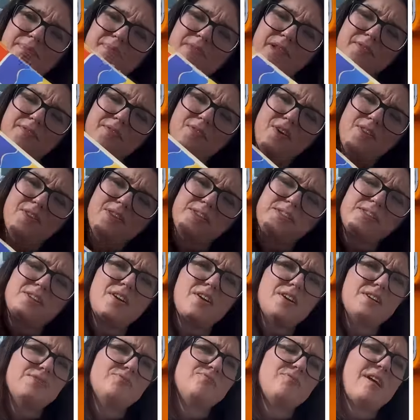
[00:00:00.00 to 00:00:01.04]
I've got this
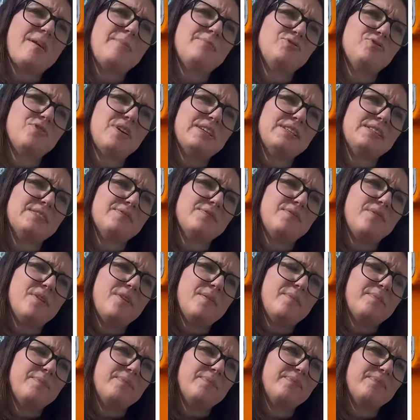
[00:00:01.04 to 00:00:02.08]
nice wrap dress
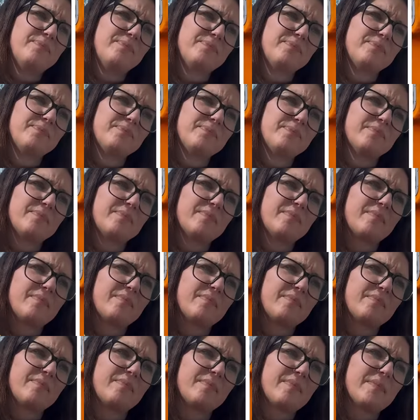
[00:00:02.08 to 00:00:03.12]
from
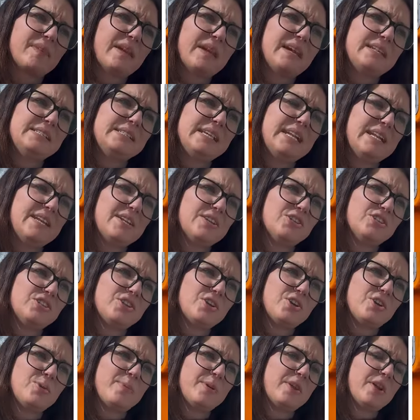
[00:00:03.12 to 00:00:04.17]
Atelier
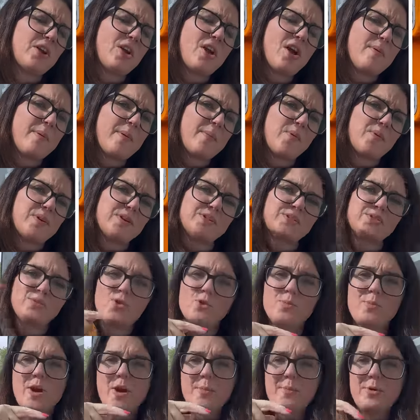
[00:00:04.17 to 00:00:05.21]
Jupe, and I can't remember what it's
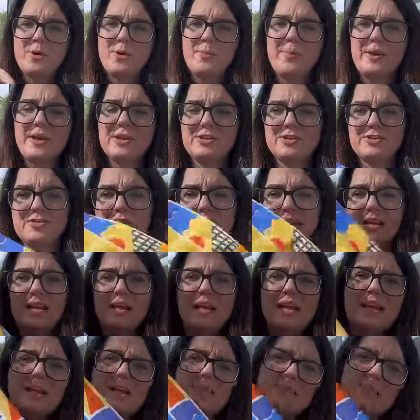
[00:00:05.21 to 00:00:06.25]
called, but I'll put a picture in.
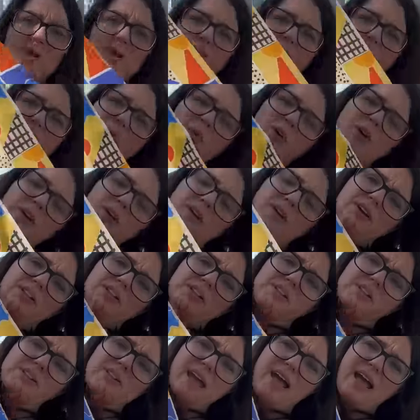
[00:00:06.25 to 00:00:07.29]
Might look quite nice
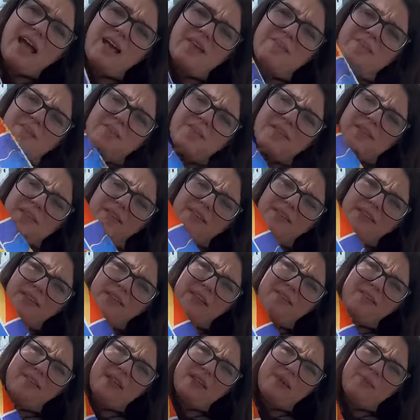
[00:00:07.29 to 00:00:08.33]
as that, but then I think I'd
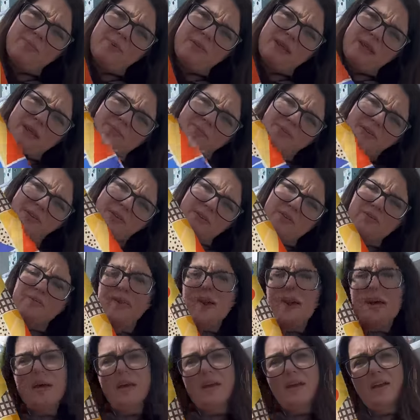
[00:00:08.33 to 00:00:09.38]
have a little bit left over.
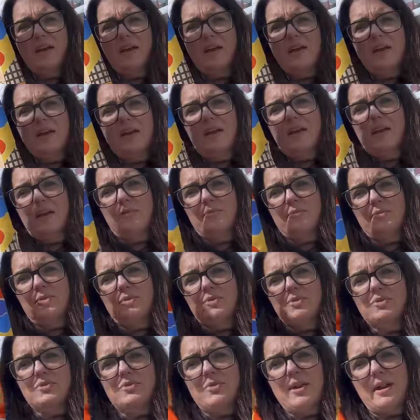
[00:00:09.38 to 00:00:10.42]
I'm
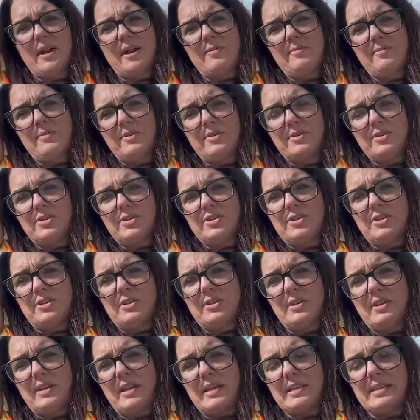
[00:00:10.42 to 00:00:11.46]
not sure how much
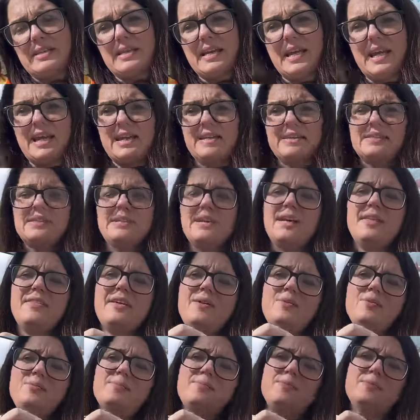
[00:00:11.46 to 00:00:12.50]
that takes. Yeah,
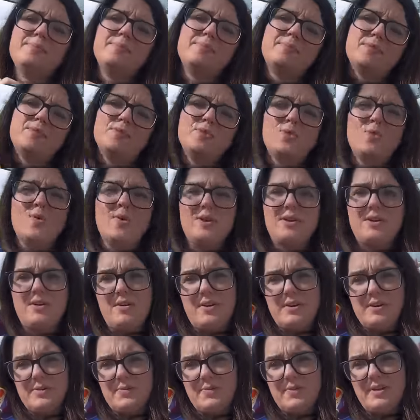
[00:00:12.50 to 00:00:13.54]
that would look quite
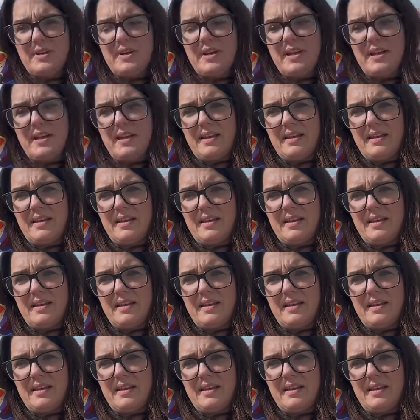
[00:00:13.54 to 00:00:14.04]
nice, wouldn't it?